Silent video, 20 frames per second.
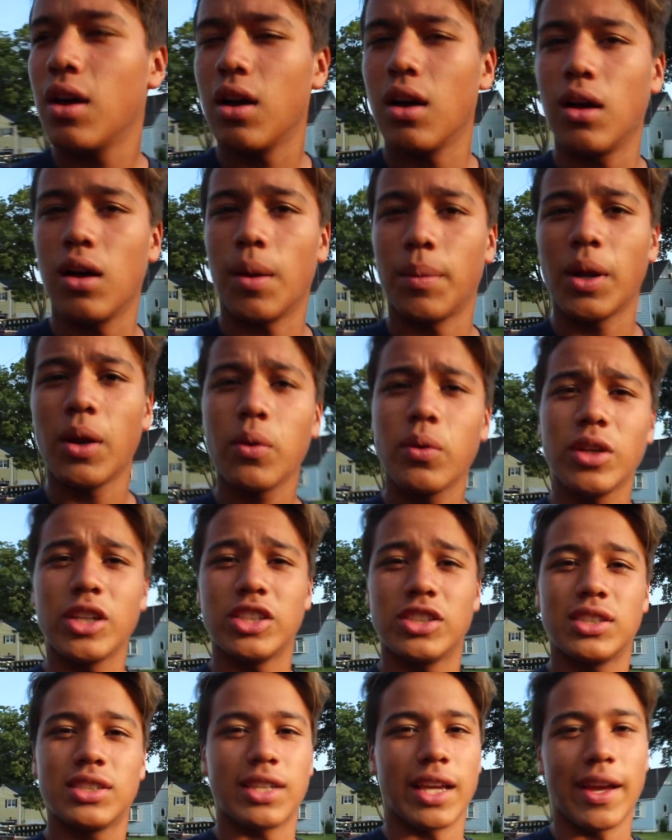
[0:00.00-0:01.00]
I'm not
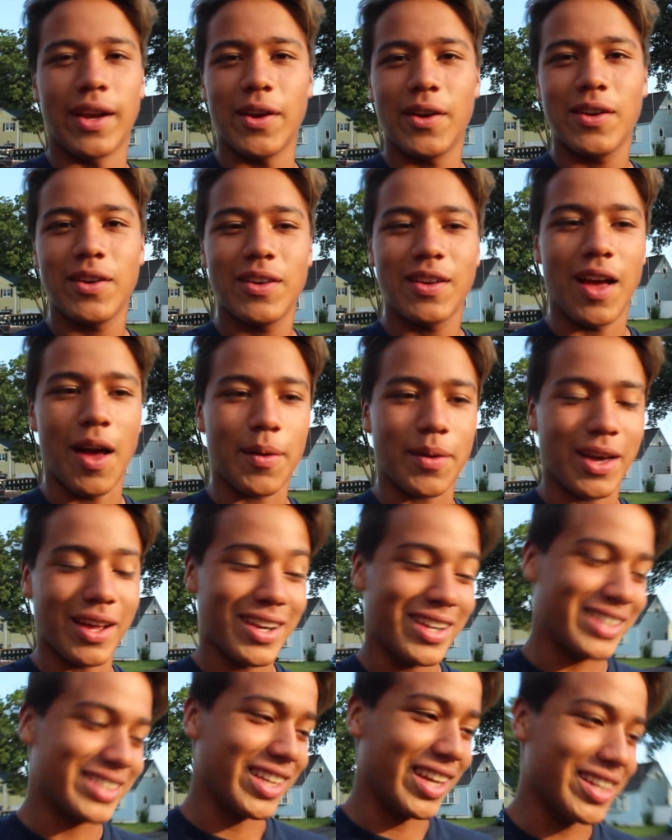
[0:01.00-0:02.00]
really scared. I'm
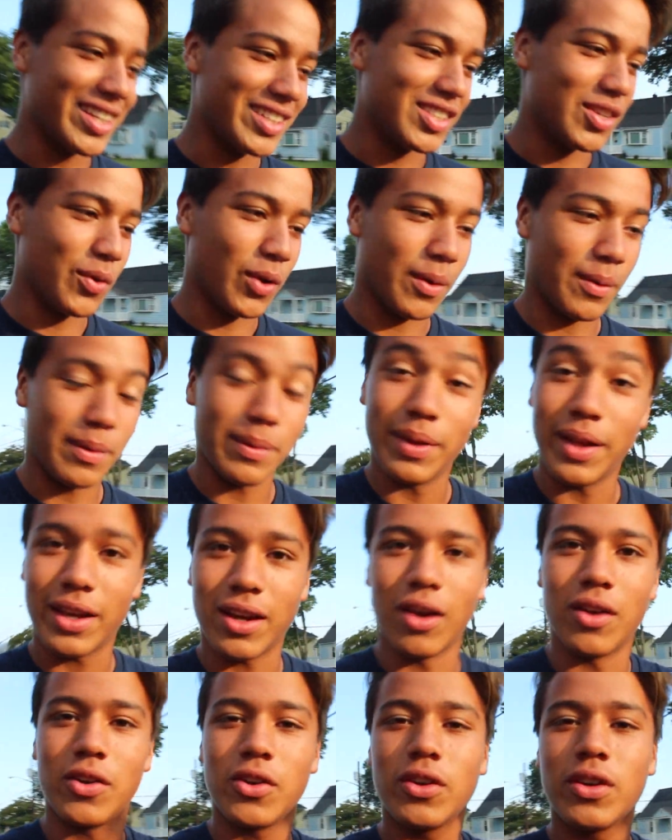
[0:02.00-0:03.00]
kind of excited to see what I'm going to be,
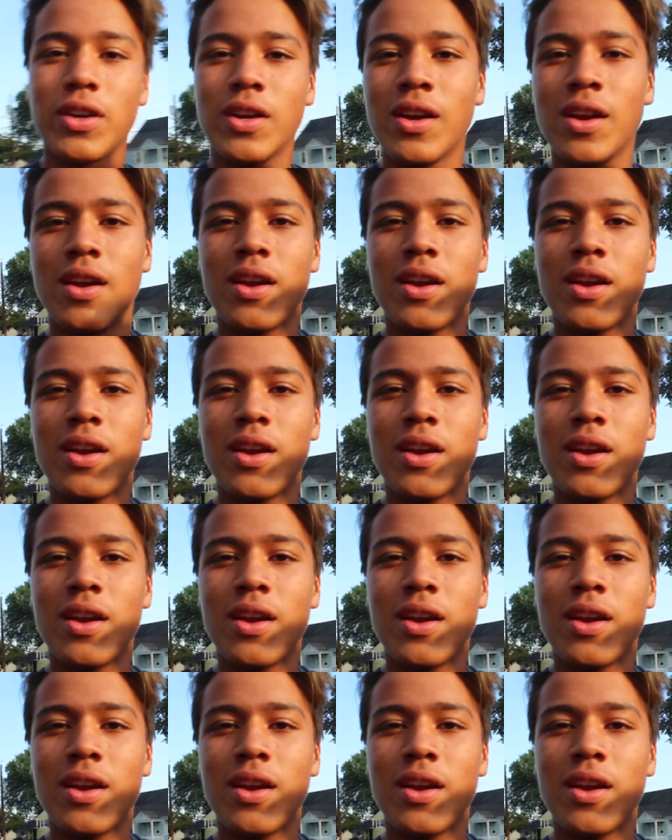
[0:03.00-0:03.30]
like, under,